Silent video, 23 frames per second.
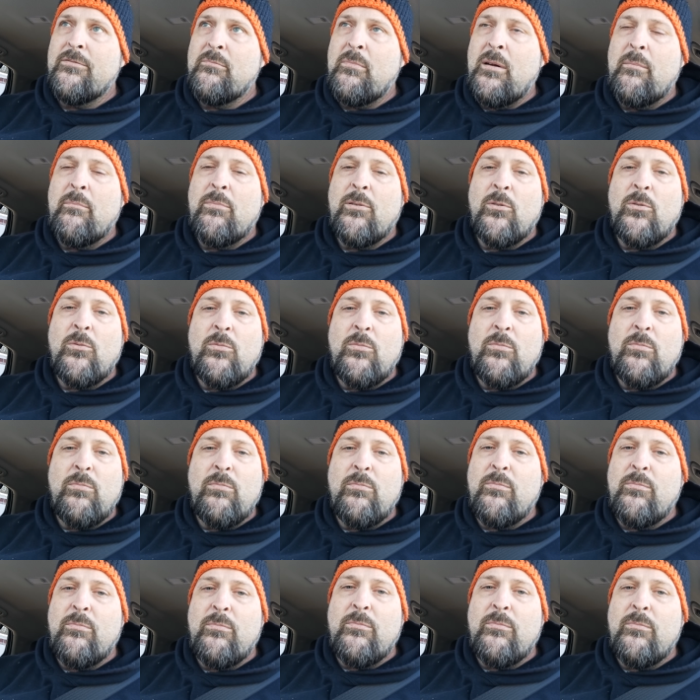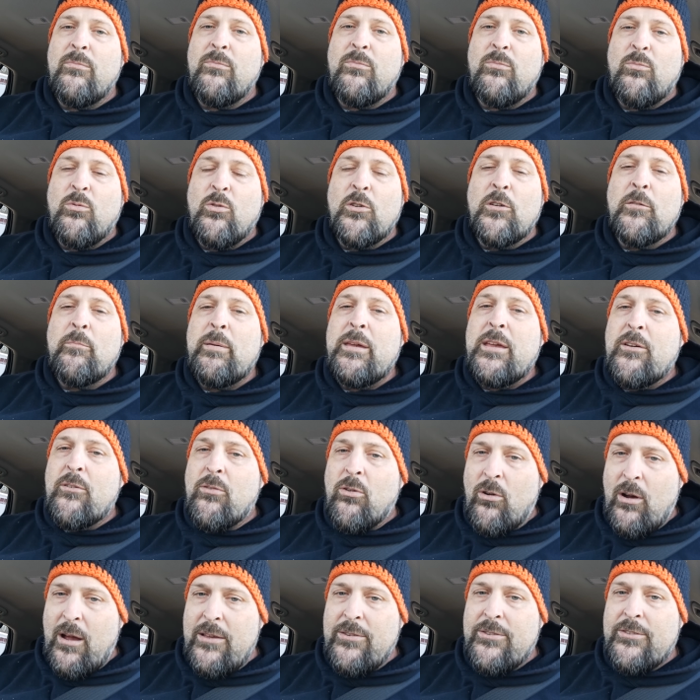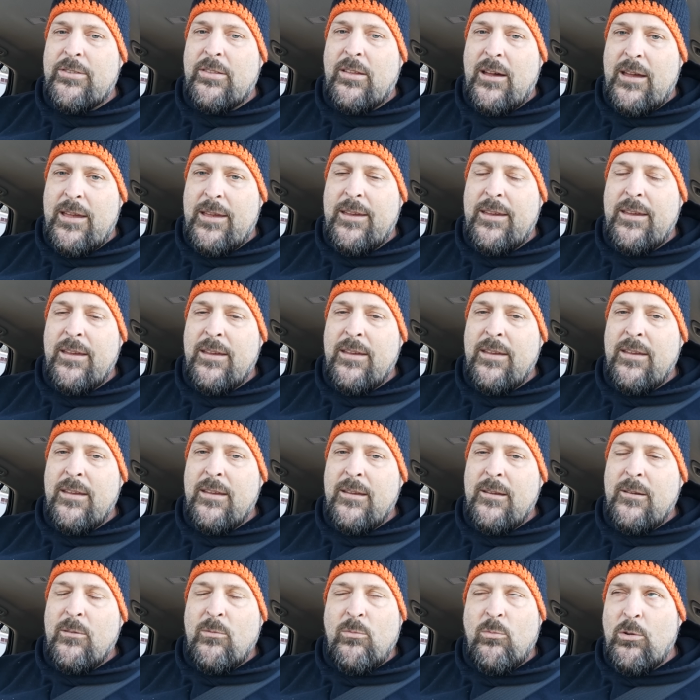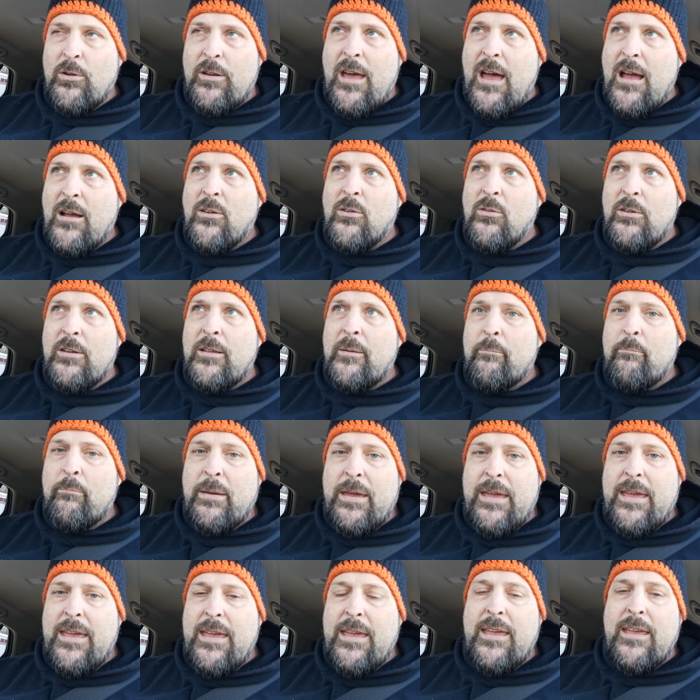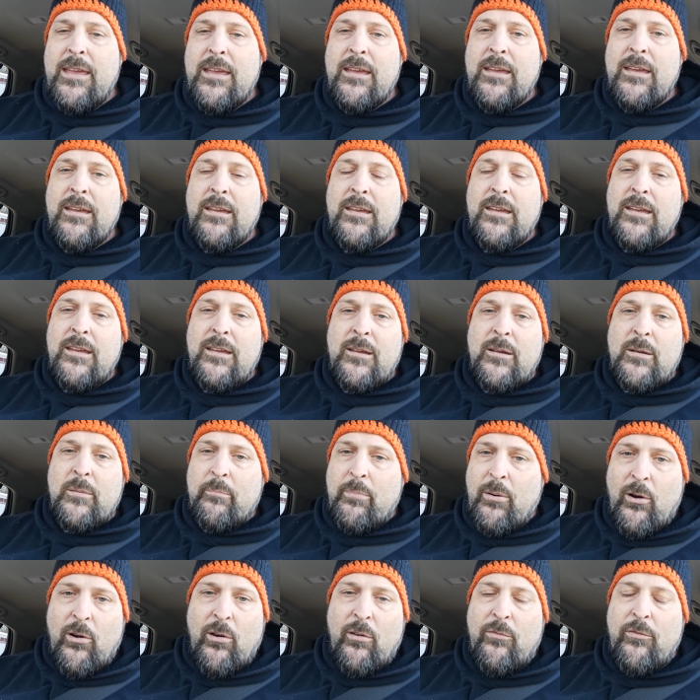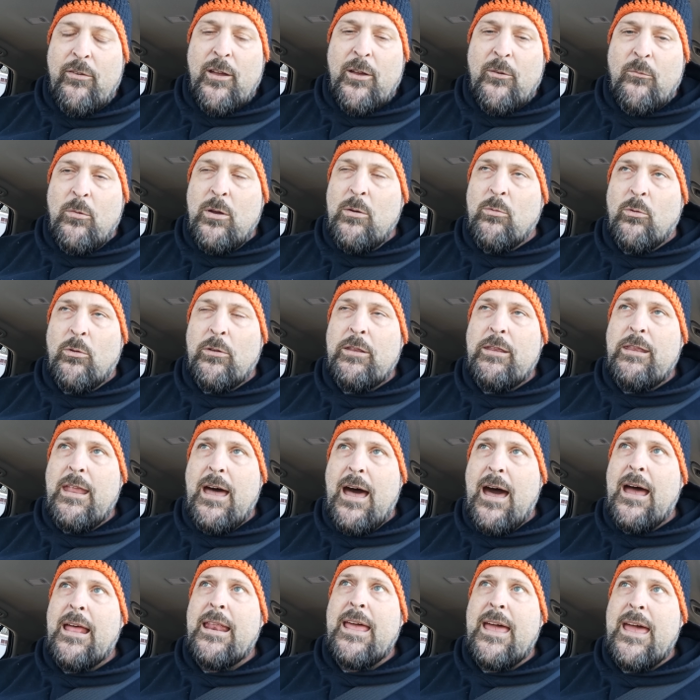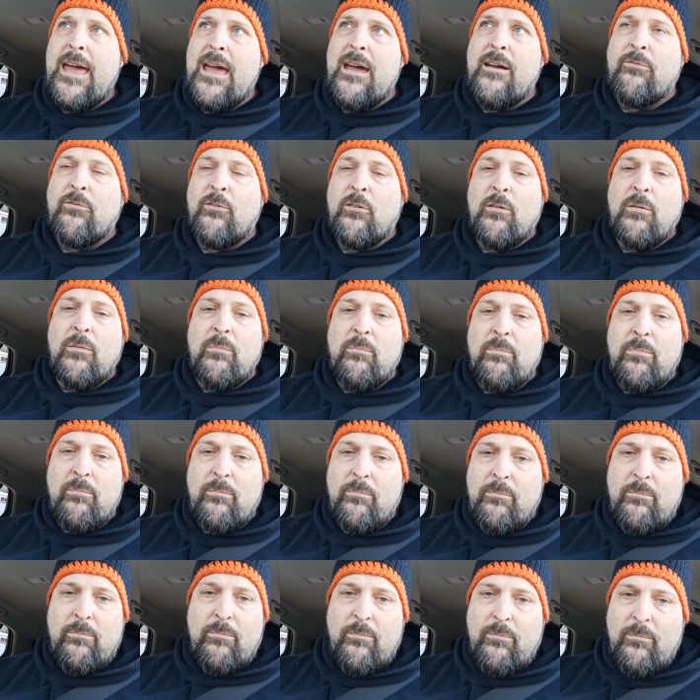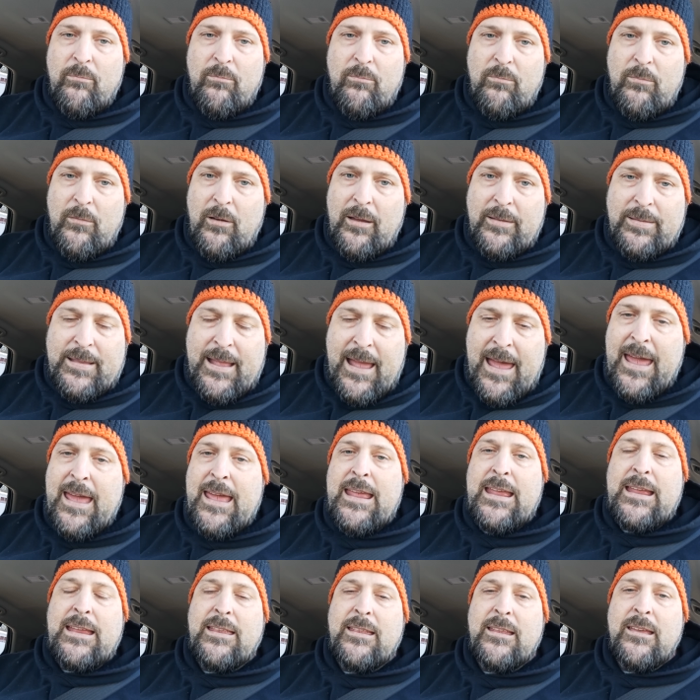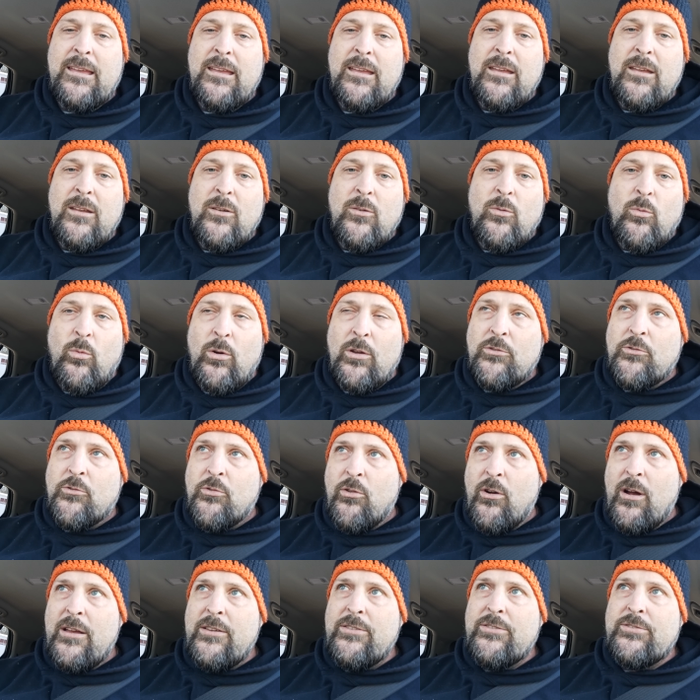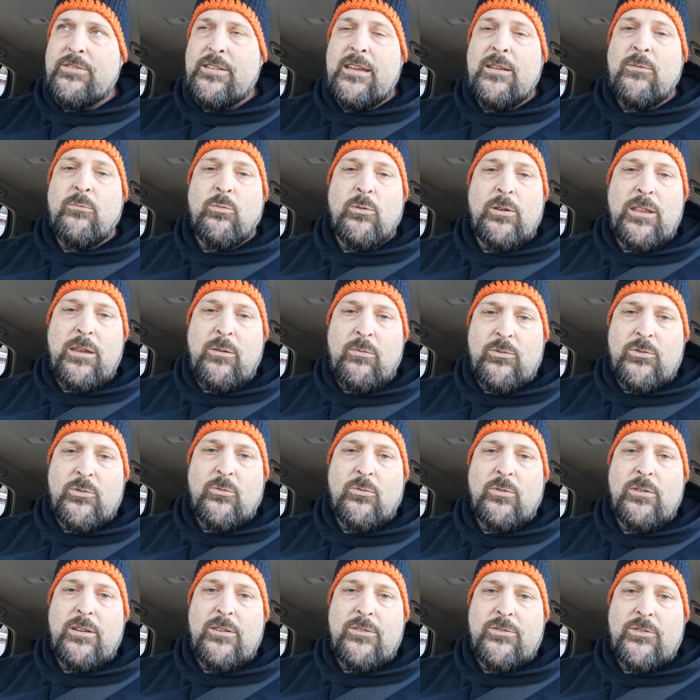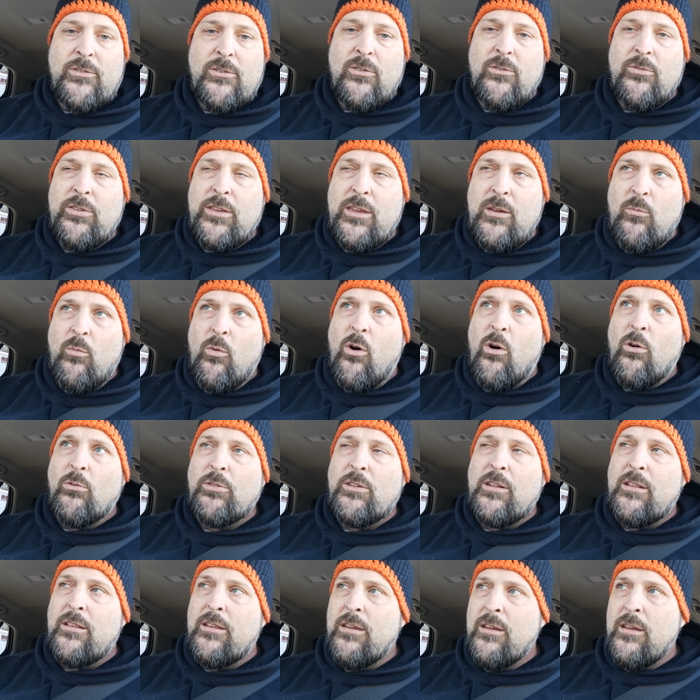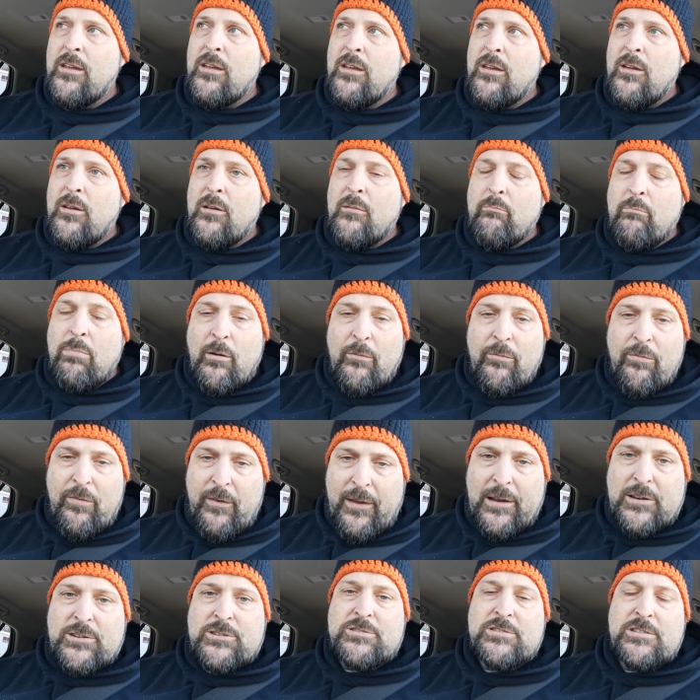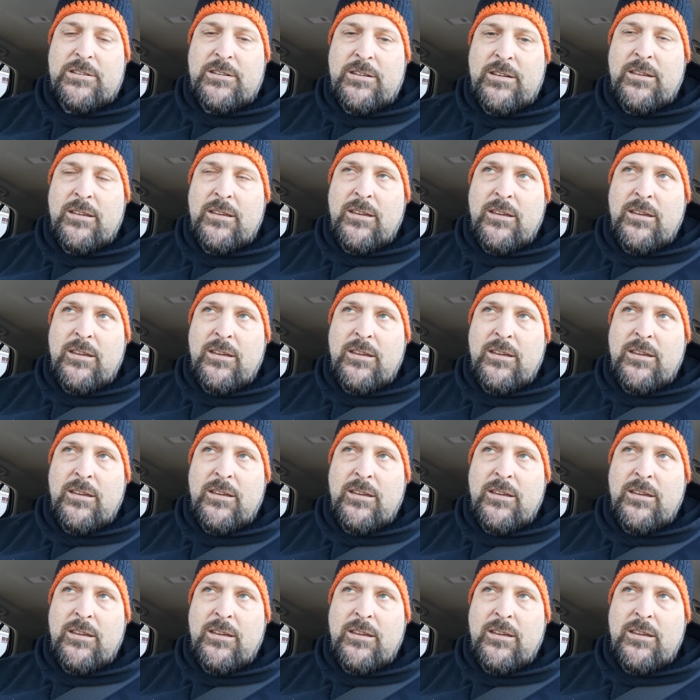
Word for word: Remember, we're to be Christ like. We're not going to be perfect. We will not ever attain what Christ did when he was on this earth. He walked in perfection.